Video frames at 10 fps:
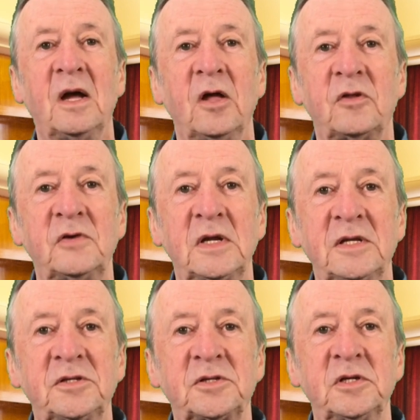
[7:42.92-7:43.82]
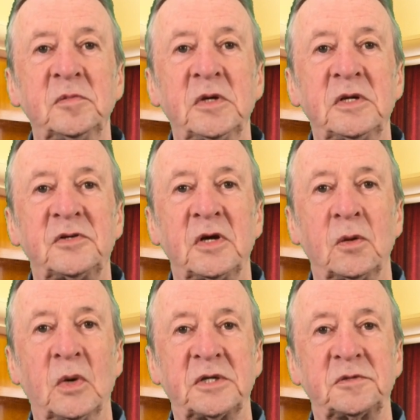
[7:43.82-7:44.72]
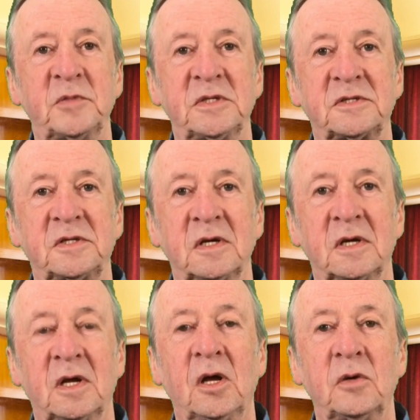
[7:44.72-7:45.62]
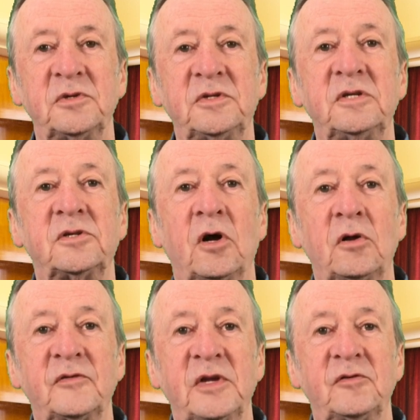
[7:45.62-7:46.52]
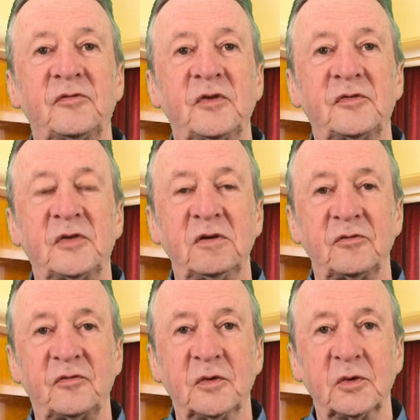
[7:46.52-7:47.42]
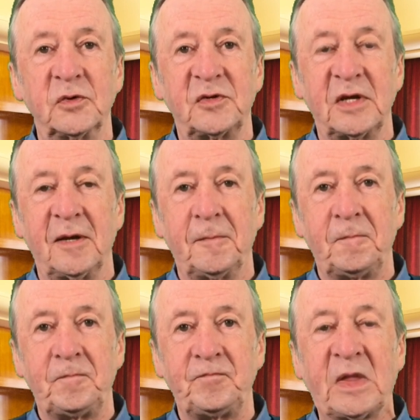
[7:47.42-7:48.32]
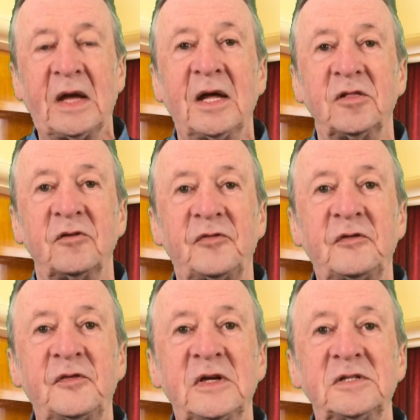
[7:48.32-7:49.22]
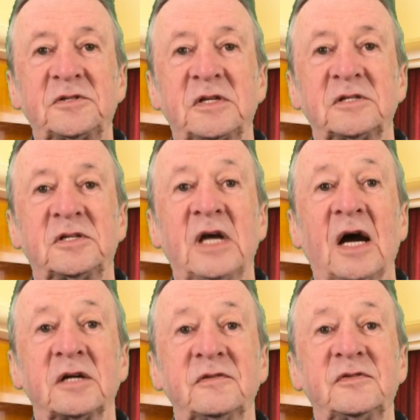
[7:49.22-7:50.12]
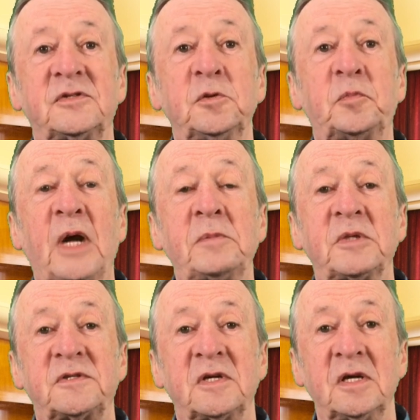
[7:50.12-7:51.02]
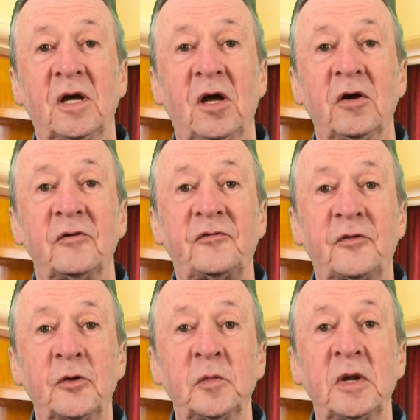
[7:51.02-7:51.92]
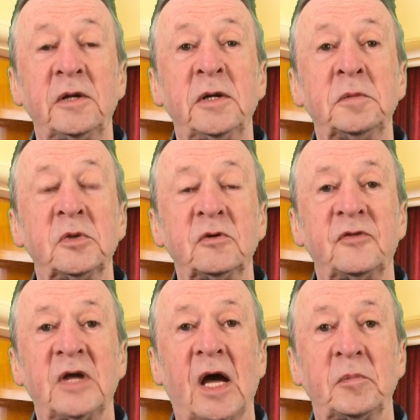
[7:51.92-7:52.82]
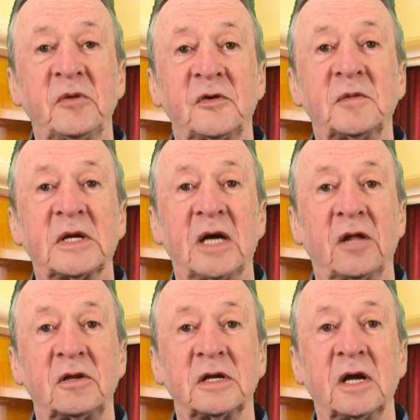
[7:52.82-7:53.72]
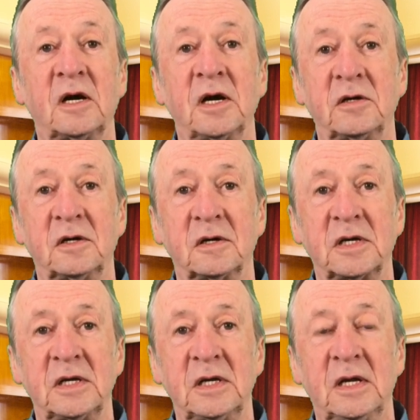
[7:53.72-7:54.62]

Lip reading: The religious community at Westminster was dissolved in 1540. The 1560 Act of Supremacy formally removed the abbey from the Catholic hierarchy,